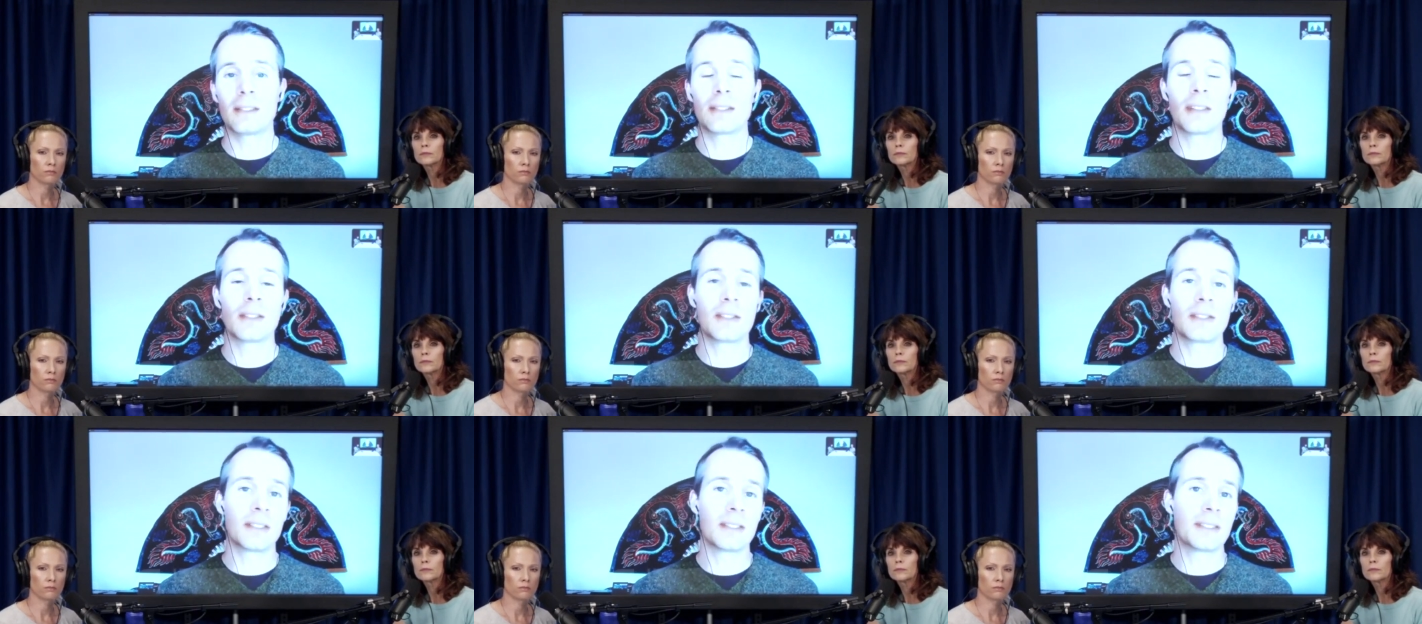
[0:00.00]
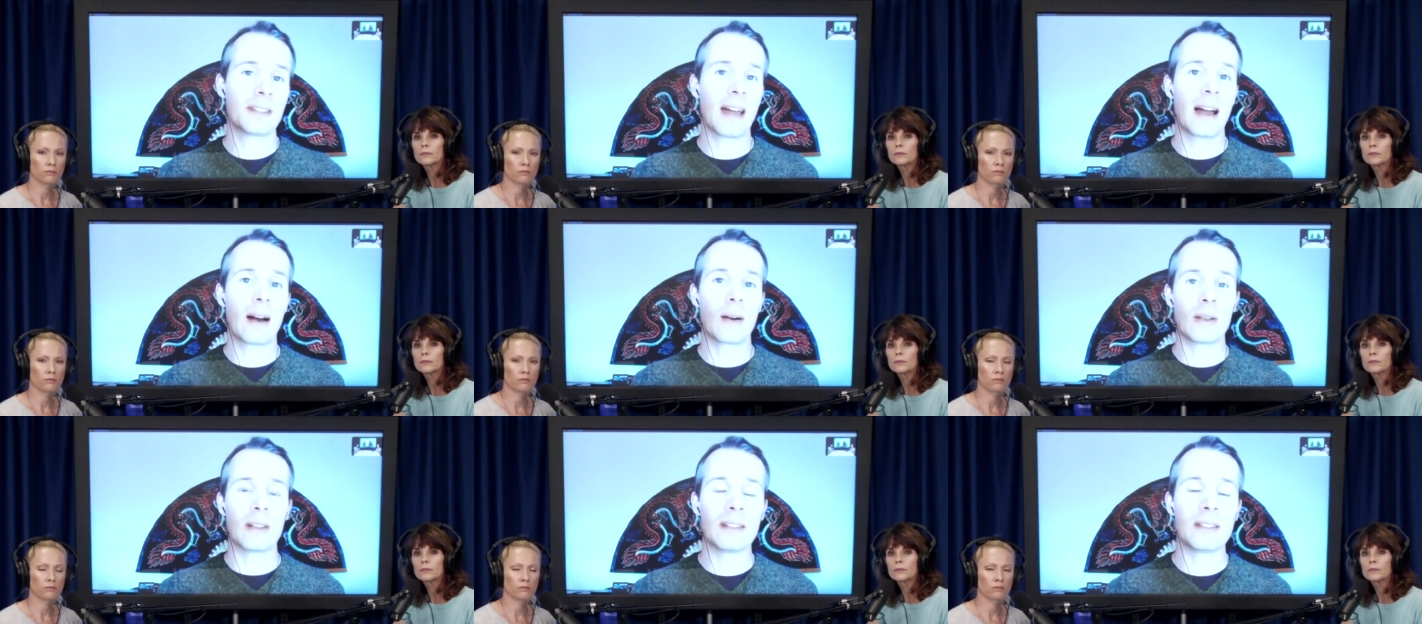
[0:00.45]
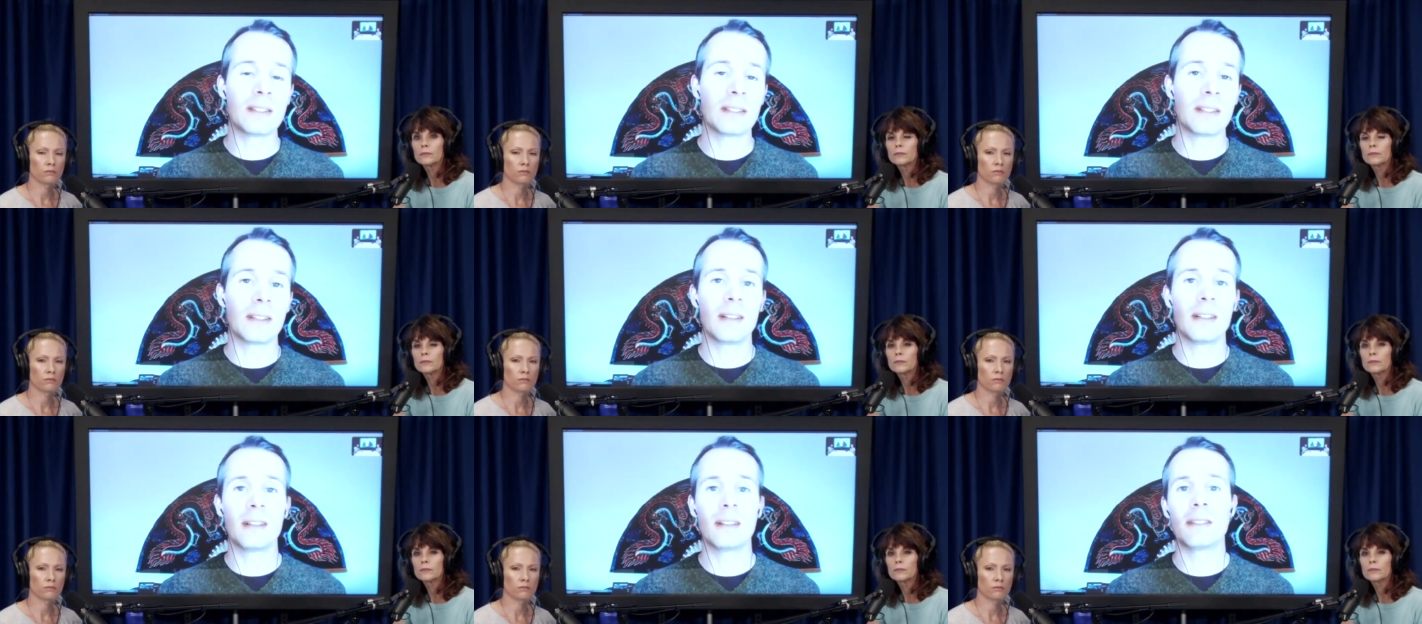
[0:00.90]
Speaker 1: such as how easy
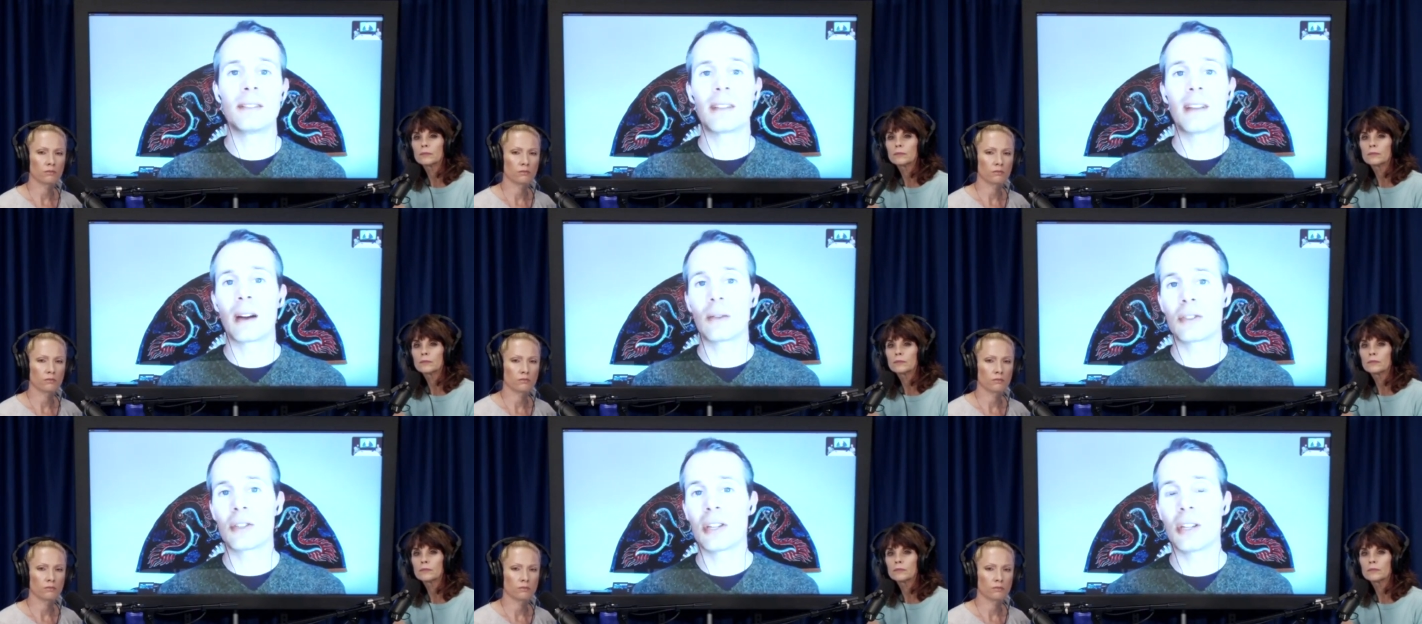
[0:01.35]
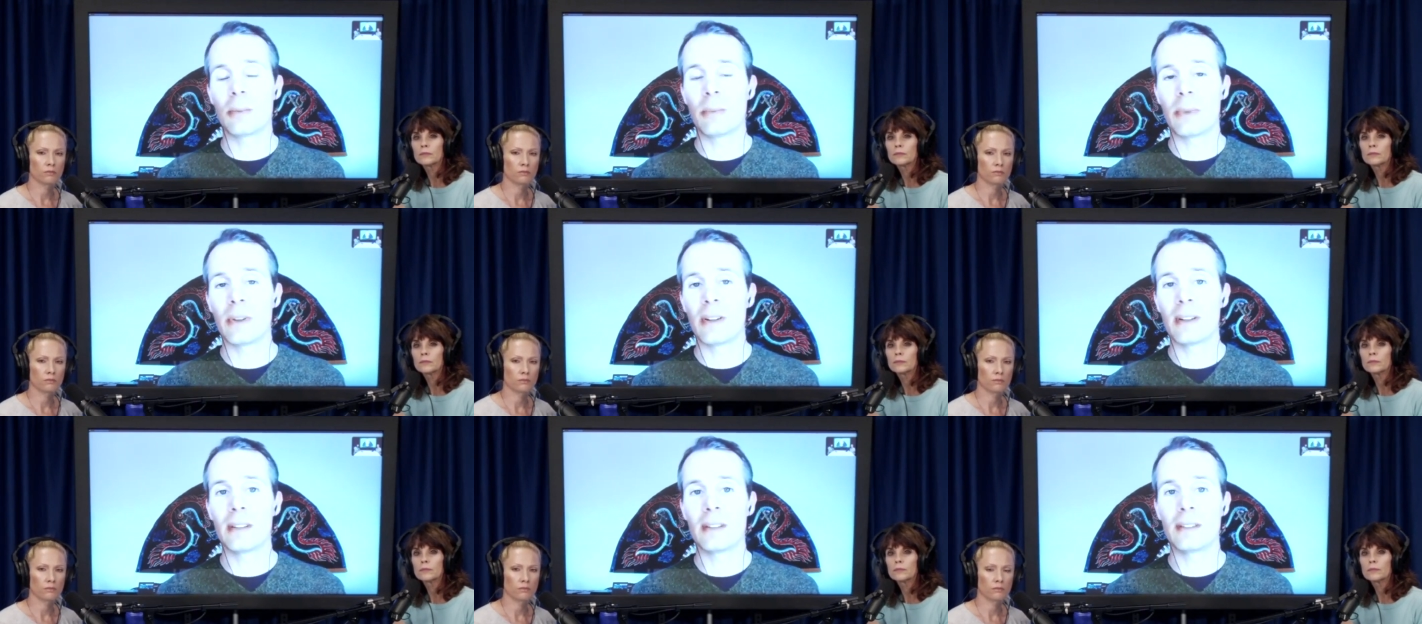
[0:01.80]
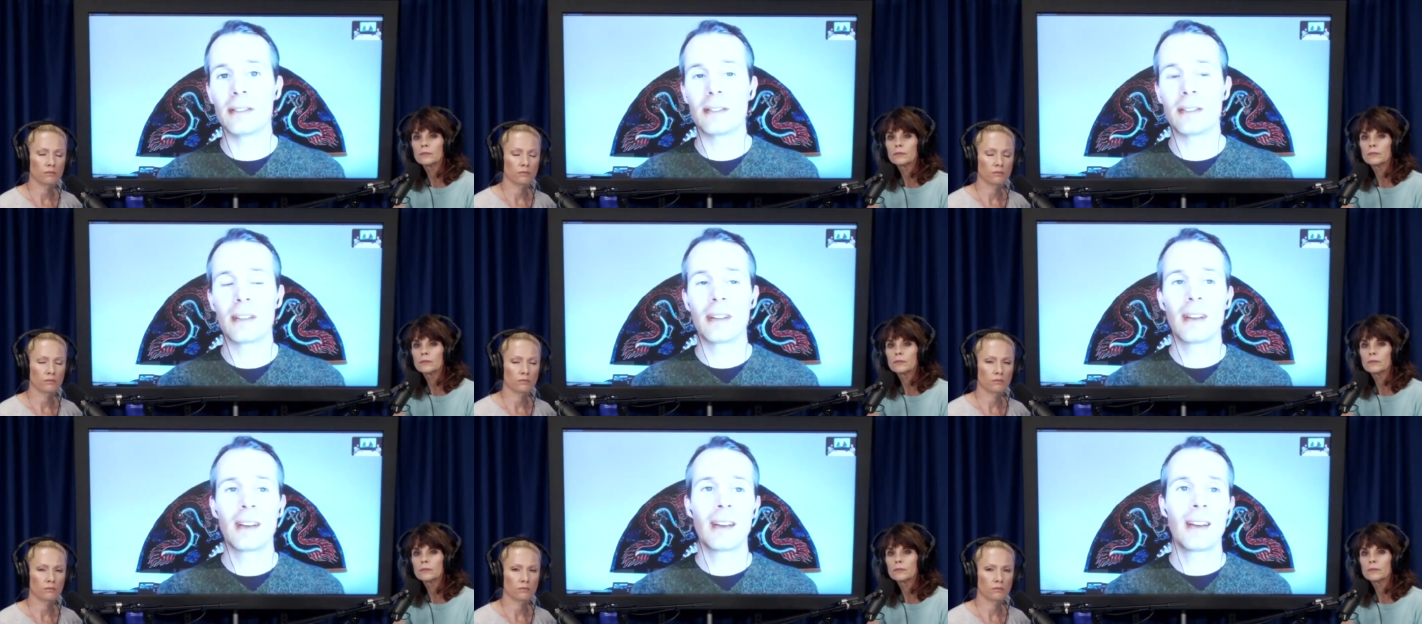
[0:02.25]
it is, how cheap it is,
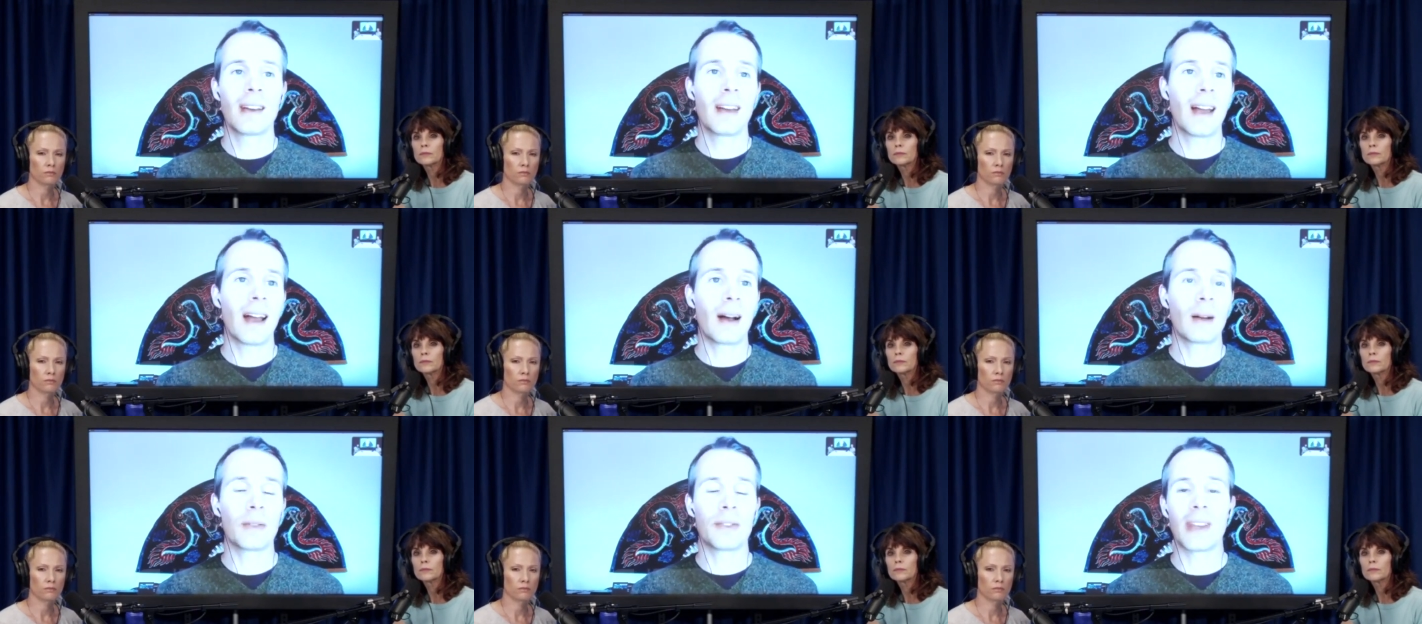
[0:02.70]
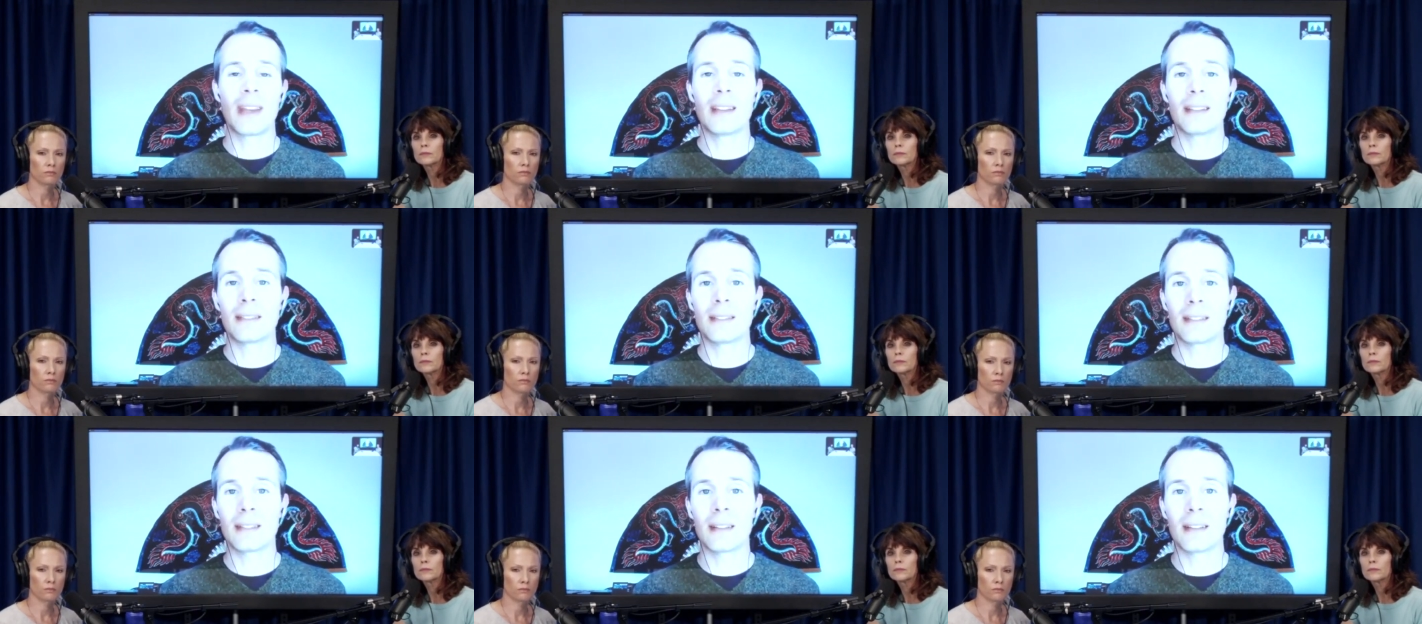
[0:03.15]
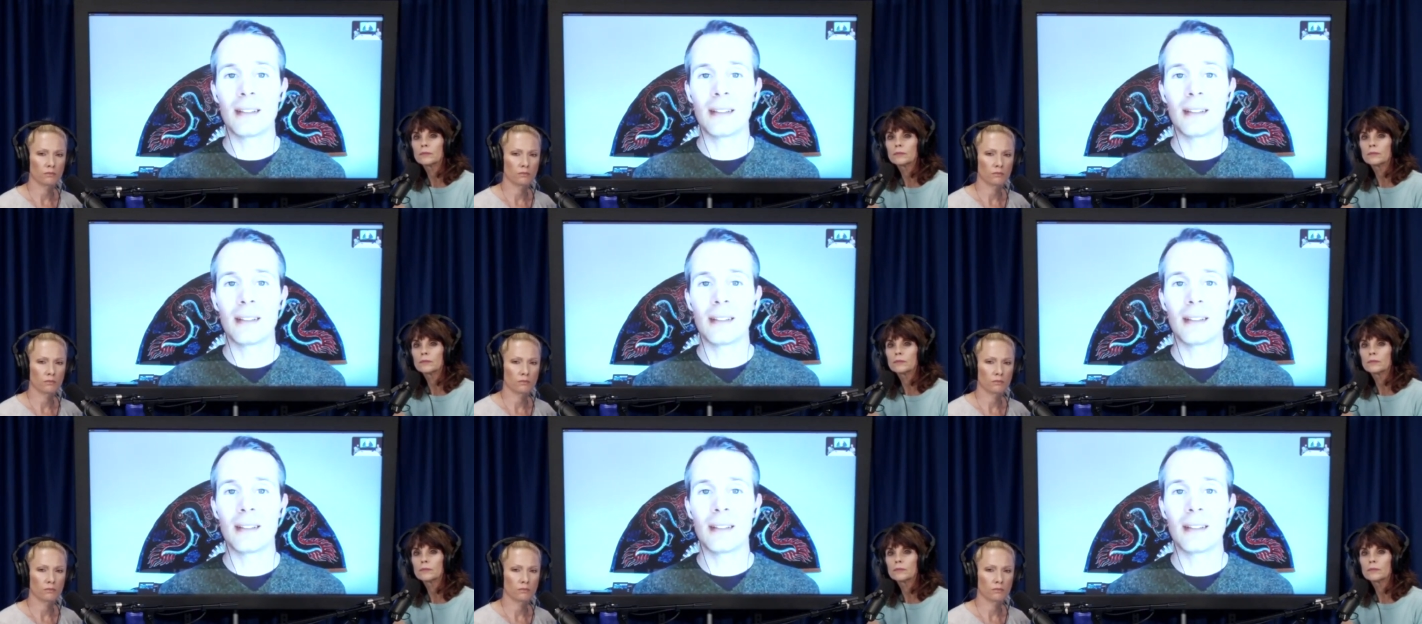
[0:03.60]
how tasty it